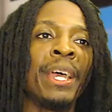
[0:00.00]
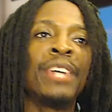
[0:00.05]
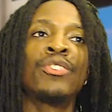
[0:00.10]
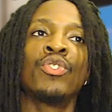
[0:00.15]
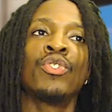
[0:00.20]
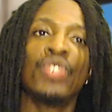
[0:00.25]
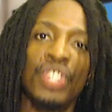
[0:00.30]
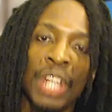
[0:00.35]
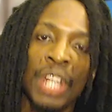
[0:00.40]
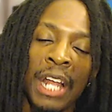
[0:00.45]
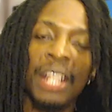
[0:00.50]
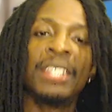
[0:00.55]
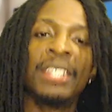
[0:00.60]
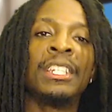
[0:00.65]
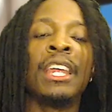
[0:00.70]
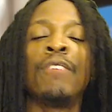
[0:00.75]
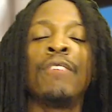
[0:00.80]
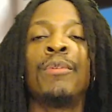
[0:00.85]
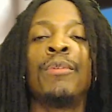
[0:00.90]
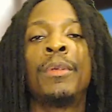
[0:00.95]
So shout out to
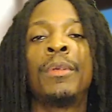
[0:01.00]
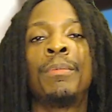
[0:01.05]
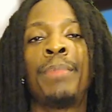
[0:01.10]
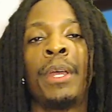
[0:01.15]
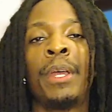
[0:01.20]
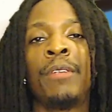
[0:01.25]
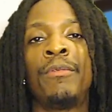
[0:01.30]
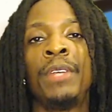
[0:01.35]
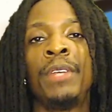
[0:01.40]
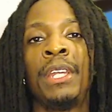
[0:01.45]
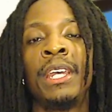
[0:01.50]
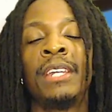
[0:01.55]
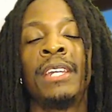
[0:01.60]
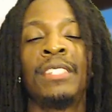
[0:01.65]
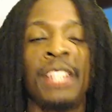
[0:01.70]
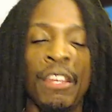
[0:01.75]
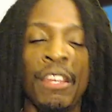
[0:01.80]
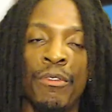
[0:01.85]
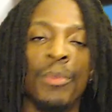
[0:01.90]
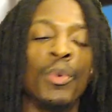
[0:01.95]
David Benavidez,
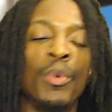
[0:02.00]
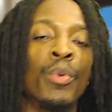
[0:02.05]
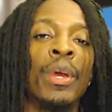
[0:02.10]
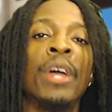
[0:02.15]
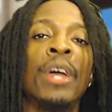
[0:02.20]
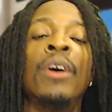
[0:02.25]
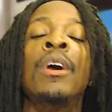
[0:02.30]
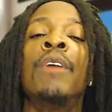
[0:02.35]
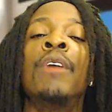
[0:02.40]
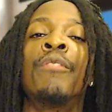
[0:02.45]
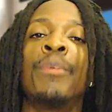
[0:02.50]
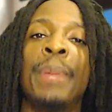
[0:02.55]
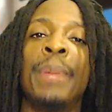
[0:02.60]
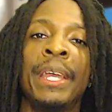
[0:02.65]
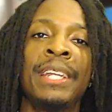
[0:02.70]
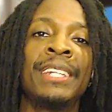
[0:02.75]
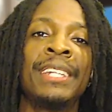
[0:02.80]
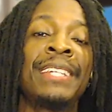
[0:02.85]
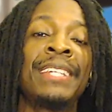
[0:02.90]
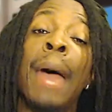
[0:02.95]
David Morrell for making
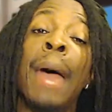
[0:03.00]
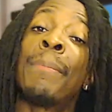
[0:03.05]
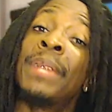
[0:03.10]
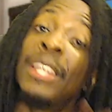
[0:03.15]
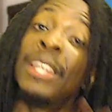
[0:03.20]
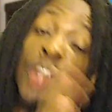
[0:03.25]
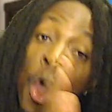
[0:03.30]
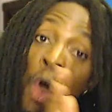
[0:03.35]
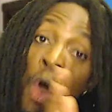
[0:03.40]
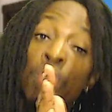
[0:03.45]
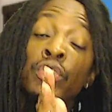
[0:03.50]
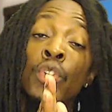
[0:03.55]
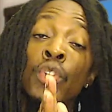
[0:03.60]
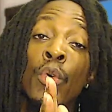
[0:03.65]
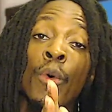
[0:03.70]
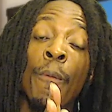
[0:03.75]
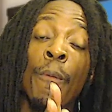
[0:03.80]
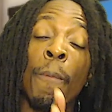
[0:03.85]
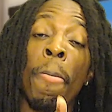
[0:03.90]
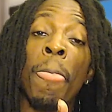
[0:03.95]
this happen. And
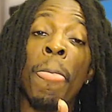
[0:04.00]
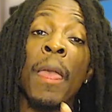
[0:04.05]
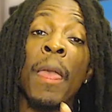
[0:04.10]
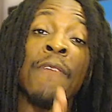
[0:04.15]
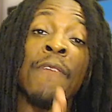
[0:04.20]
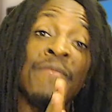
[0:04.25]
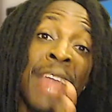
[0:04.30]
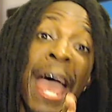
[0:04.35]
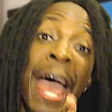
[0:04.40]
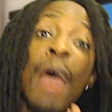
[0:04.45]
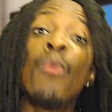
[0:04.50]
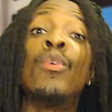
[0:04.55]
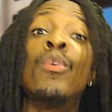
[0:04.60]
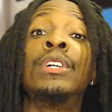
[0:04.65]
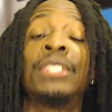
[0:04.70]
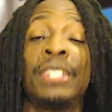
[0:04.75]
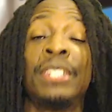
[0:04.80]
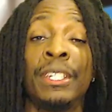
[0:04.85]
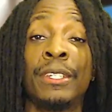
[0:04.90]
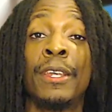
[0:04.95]
also, if that
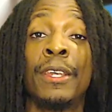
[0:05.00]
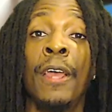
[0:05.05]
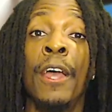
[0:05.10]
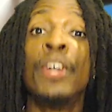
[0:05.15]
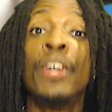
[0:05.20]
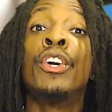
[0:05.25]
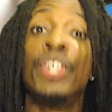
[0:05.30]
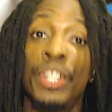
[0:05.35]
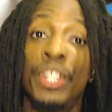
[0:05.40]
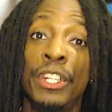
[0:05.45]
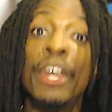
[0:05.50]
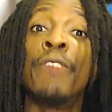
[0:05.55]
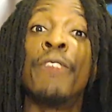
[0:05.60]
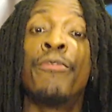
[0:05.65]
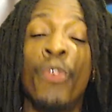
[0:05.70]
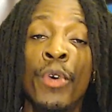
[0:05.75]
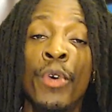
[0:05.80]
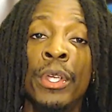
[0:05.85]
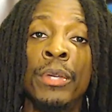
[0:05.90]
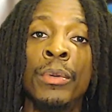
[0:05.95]
wasn't good enough
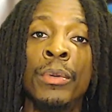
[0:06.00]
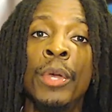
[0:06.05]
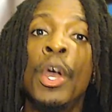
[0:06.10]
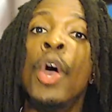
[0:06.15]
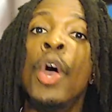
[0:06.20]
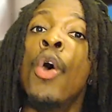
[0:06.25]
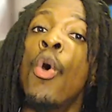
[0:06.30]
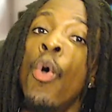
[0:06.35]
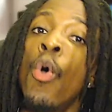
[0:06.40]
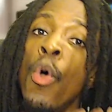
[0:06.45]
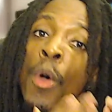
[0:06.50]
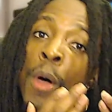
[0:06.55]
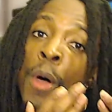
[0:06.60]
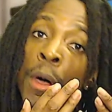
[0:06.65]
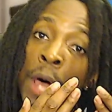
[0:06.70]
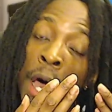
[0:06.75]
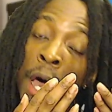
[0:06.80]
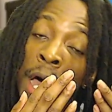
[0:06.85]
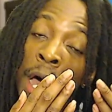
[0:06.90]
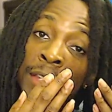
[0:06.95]
for you,
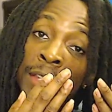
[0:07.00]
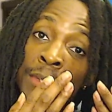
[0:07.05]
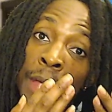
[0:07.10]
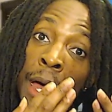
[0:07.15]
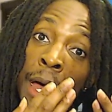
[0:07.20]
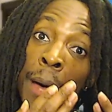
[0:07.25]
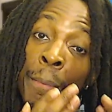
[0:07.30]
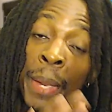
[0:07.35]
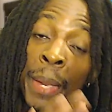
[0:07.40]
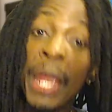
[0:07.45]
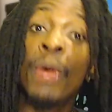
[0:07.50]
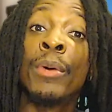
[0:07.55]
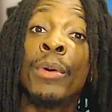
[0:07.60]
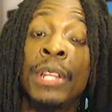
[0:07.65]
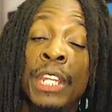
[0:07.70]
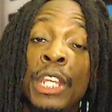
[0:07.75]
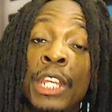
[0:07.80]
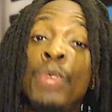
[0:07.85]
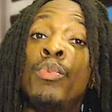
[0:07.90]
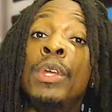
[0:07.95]

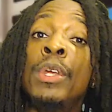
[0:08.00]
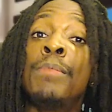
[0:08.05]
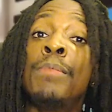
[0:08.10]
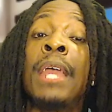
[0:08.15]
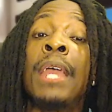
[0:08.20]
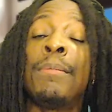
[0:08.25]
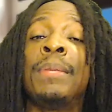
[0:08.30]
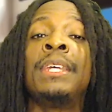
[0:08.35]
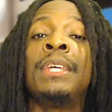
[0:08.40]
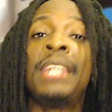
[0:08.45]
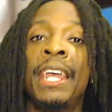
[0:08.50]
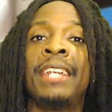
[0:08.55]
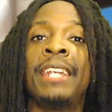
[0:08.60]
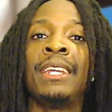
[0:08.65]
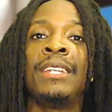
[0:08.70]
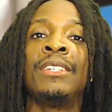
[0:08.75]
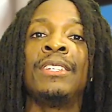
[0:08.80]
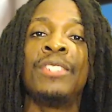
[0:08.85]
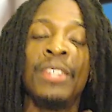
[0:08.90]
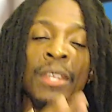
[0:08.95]
apparently we may be
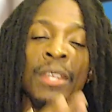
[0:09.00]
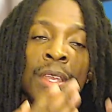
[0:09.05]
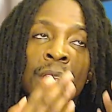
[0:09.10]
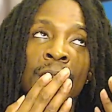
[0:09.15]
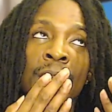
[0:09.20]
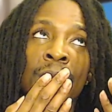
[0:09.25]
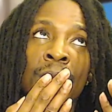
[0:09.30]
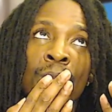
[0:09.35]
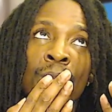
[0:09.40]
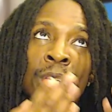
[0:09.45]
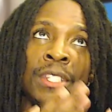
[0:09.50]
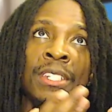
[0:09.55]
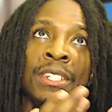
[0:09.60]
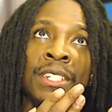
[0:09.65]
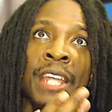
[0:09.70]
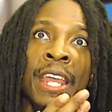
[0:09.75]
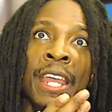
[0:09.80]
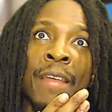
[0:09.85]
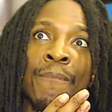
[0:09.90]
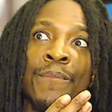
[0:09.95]
getting, what's his
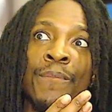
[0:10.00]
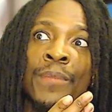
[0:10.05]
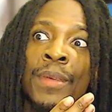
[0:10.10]
name?